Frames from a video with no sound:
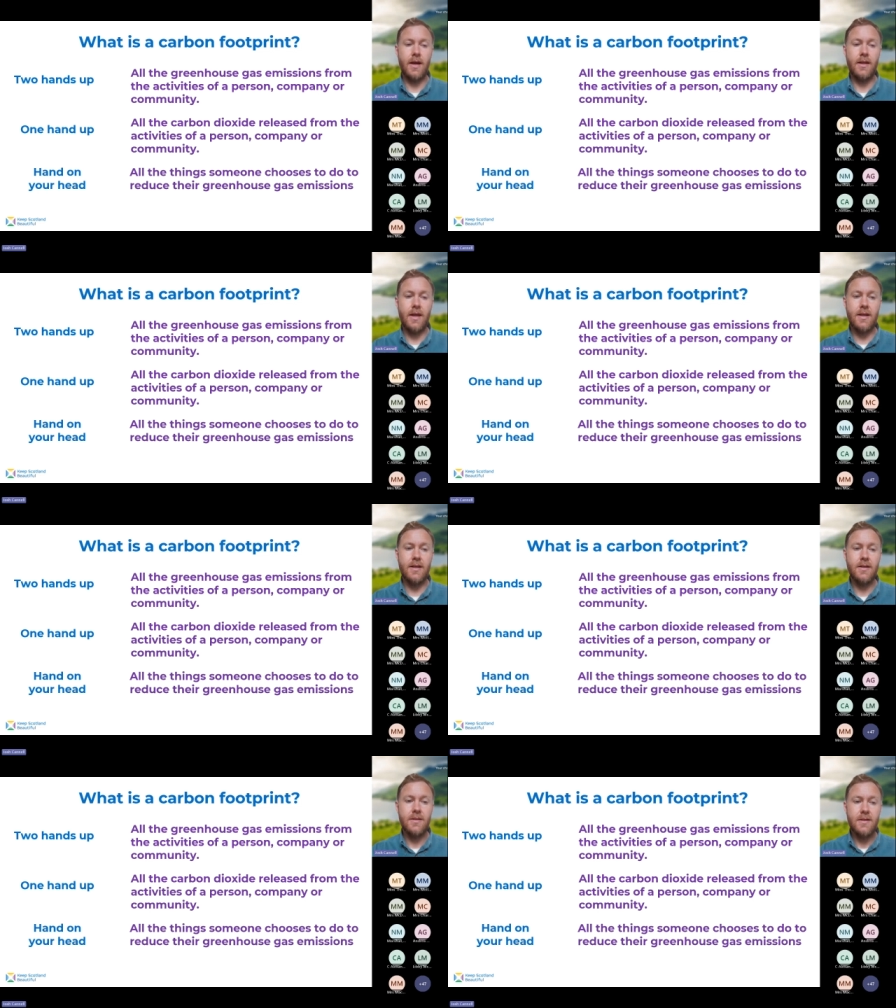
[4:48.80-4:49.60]
And
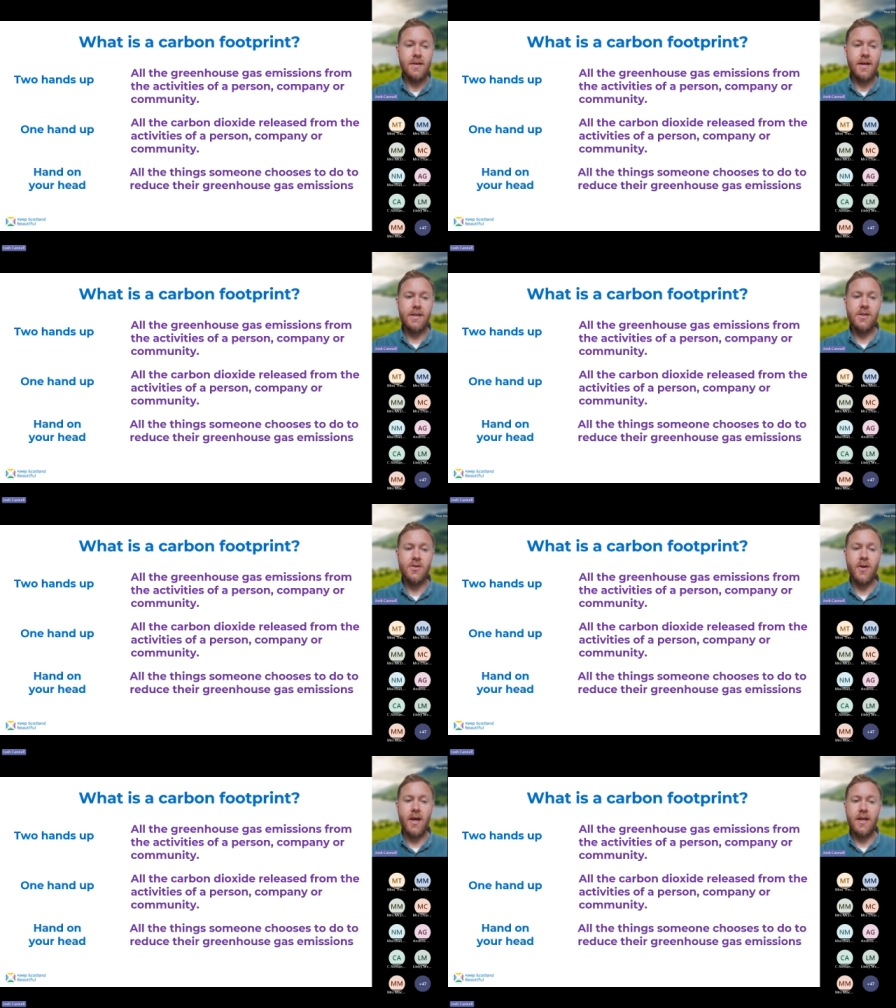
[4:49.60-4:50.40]
then hands
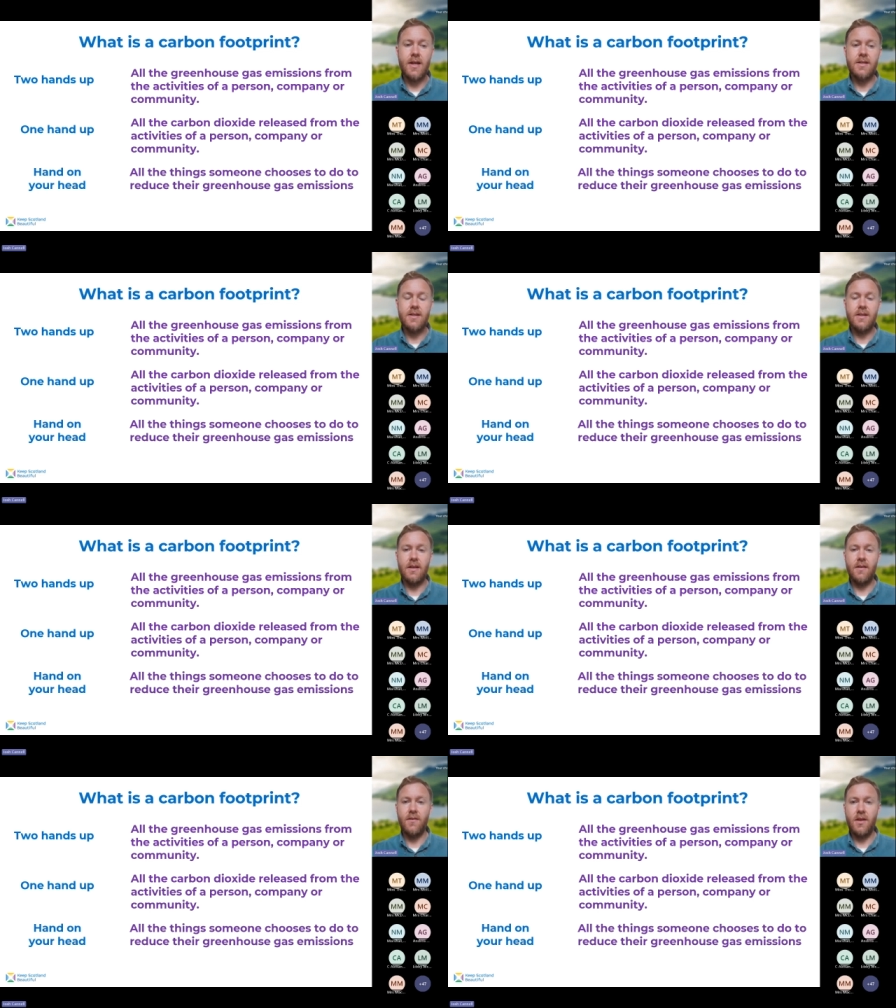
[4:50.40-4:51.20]
on your head
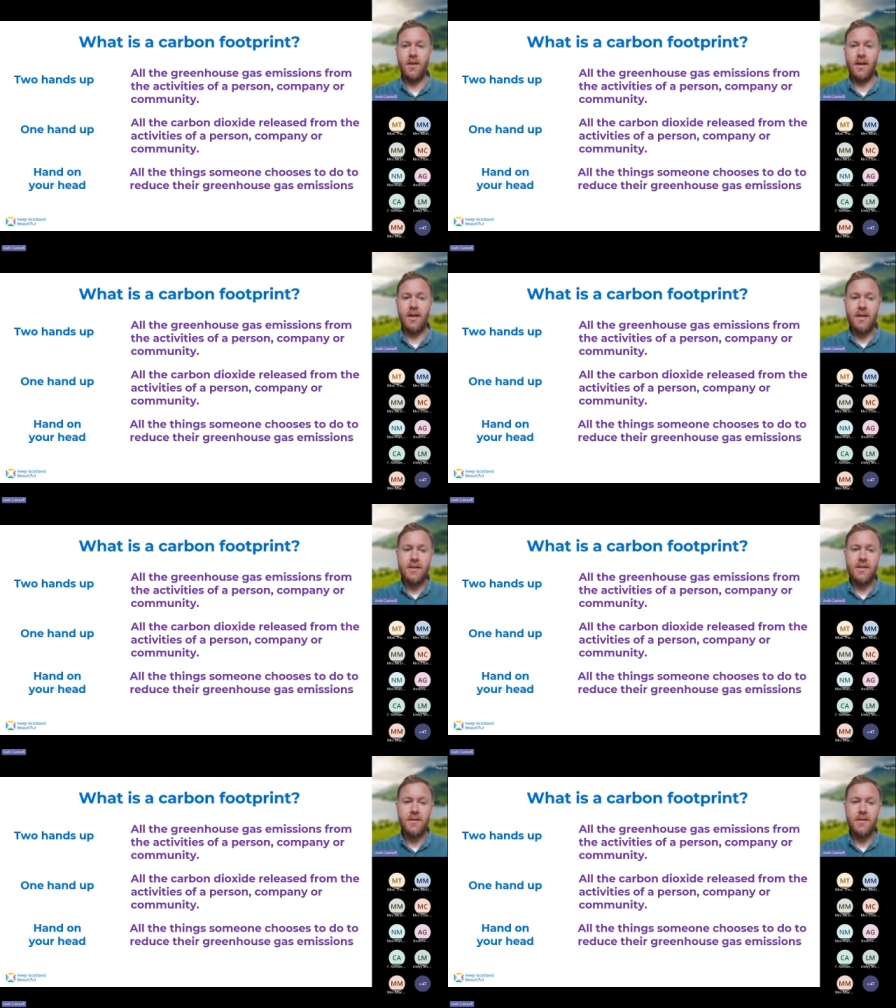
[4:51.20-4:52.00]
if you think it
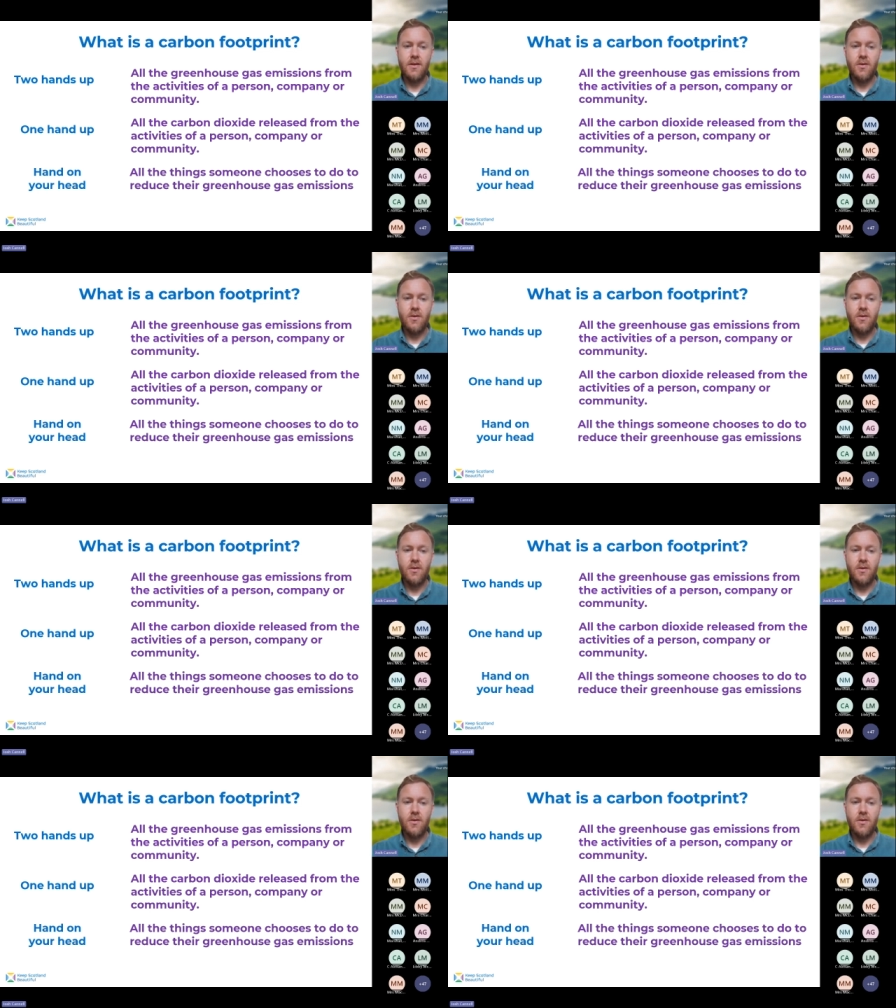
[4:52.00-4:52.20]
is